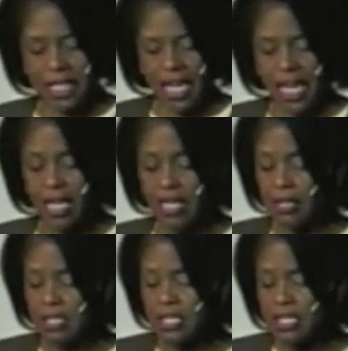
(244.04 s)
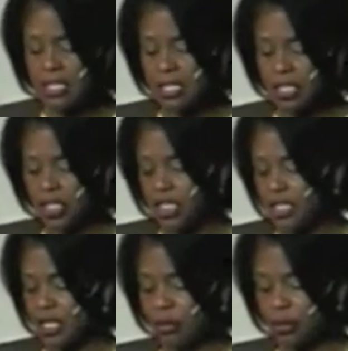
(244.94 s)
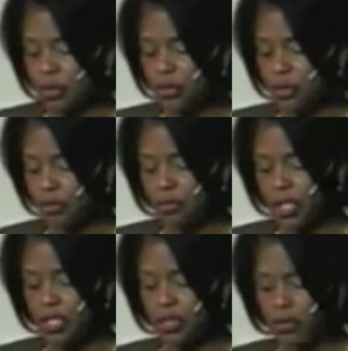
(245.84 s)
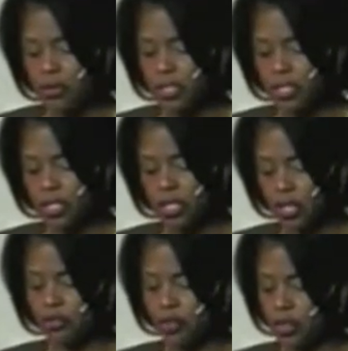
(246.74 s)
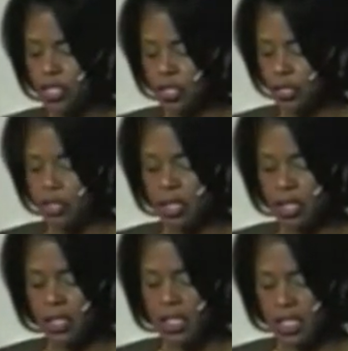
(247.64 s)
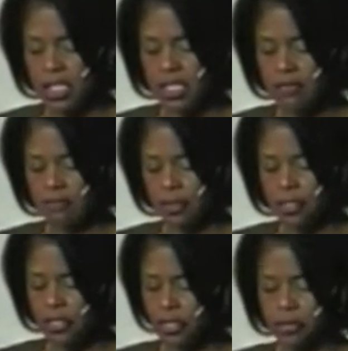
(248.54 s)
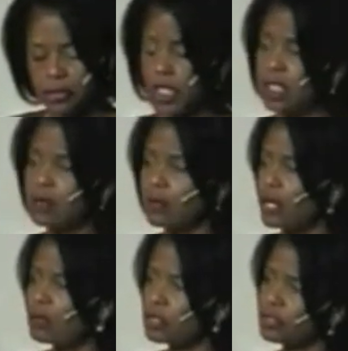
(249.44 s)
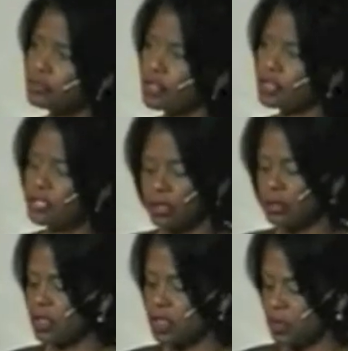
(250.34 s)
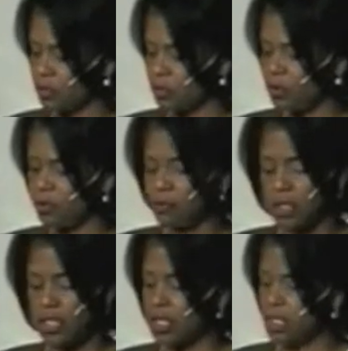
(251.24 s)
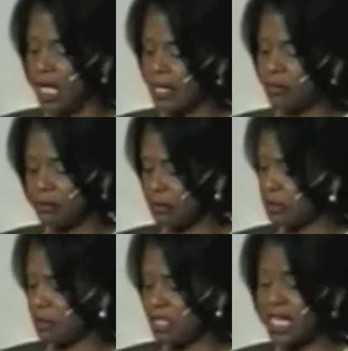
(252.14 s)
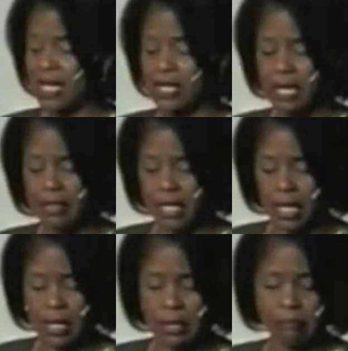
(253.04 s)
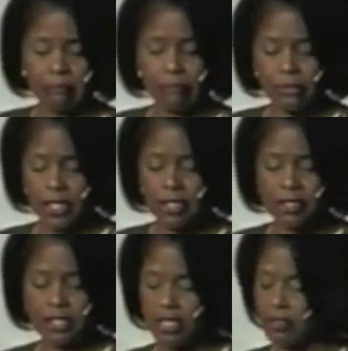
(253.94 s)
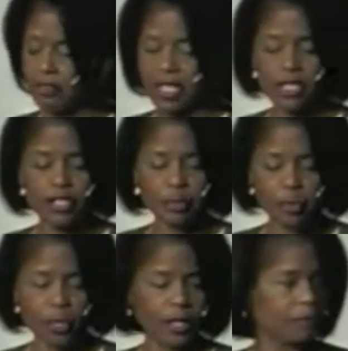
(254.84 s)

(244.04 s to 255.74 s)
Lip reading: And this is a good example too of we use their furniture, their existing furniture. There was nothing wrong with their furniture. It was just the room was like saying nothing. Here's another vantage point.